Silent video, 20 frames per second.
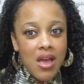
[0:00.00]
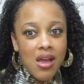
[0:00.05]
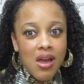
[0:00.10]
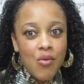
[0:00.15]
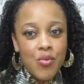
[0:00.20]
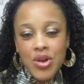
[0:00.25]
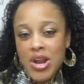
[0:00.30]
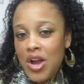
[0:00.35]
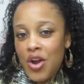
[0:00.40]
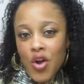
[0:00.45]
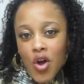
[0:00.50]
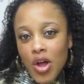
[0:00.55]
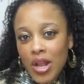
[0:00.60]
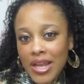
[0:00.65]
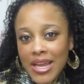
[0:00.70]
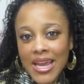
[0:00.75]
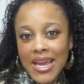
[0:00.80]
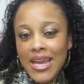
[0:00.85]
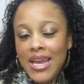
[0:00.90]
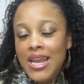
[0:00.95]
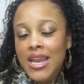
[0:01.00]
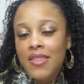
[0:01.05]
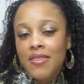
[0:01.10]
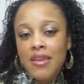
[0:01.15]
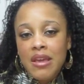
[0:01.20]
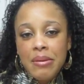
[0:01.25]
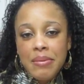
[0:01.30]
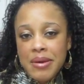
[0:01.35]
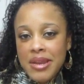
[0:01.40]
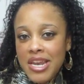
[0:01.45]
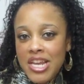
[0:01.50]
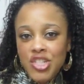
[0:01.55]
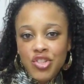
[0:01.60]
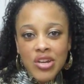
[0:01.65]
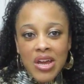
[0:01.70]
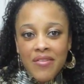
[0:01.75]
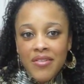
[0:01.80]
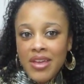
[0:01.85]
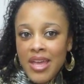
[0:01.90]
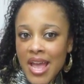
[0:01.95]
We're not calling it anything but an
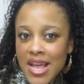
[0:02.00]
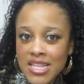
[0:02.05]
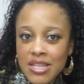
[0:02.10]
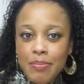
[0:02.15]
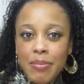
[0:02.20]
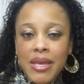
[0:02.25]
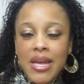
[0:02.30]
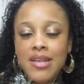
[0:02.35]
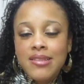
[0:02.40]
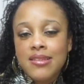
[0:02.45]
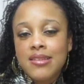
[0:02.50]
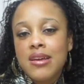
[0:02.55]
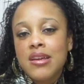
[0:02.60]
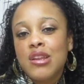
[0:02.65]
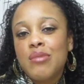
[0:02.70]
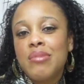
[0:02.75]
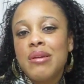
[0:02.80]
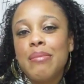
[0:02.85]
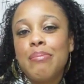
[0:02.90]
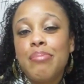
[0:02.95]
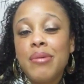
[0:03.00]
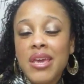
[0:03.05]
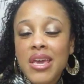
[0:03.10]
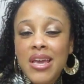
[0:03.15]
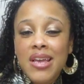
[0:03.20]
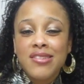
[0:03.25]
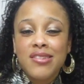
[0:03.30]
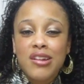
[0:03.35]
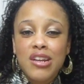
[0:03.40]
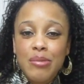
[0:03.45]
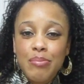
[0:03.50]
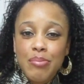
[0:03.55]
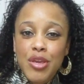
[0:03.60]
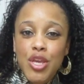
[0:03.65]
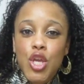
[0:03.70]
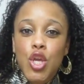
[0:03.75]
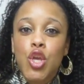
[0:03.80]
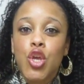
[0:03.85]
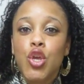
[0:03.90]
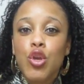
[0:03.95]
extravaganza because it's going to be big. It's going to be
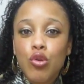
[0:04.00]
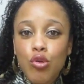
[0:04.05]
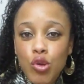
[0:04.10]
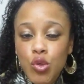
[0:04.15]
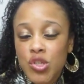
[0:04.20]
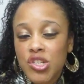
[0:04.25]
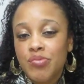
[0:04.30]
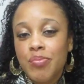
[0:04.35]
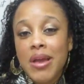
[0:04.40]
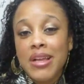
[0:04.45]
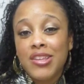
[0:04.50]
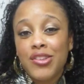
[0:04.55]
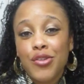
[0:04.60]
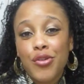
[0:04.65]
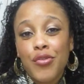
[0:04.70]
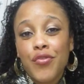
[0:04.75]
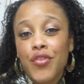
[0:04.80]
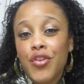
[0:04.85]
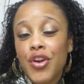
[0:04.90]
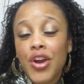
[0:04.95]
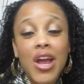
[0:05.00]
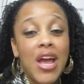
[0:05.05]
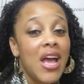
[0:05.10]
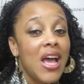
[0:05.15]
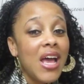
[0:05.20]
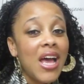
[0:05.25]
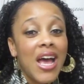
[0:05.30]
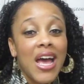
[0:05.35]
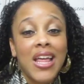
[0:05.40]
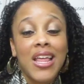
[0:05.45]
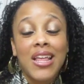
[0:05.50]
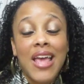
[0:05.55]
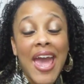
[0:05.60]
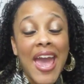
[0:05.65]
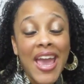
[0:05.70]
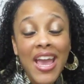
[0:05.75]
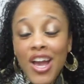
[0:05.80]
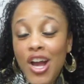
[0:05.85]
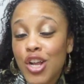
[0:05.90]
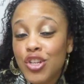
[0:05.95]
huge, respecting over
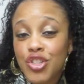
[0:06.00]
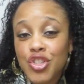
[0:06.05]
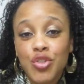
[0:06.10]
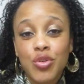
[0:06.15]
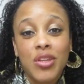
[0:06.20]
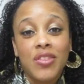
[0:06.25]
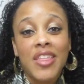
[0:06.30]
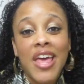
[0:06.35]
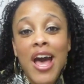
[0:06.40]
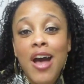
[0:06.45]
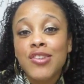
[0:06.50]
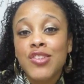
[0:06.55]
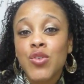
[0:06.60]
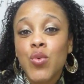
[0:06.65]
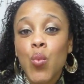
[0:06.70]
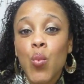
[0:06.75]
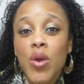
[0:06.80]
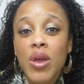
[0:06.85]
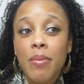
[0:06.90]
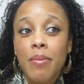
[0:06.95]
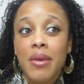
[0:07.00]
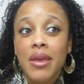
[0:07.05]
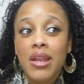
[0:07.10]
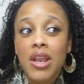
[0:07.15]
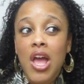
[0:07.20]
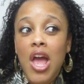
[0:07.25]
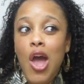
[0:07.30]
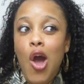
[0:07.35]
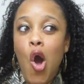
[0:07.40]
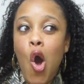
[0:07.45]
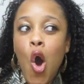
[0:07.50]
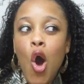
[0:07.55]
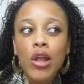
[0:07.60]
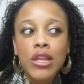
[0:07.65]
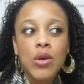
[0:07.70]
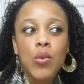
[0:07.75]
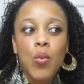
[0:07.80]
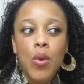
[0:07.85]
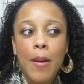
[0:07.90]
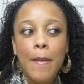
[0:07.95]
800 to 1,000 women all
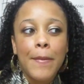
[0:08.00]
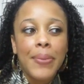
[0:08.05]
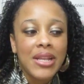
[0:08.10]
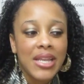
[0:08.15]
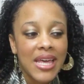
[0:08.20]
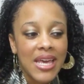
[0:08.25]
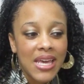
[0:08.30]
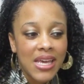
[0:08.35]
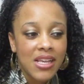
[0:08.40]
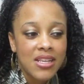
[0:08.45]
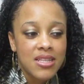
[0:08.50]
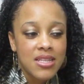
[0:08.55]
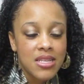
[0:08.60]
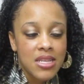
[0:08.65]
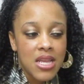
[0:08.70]
in one place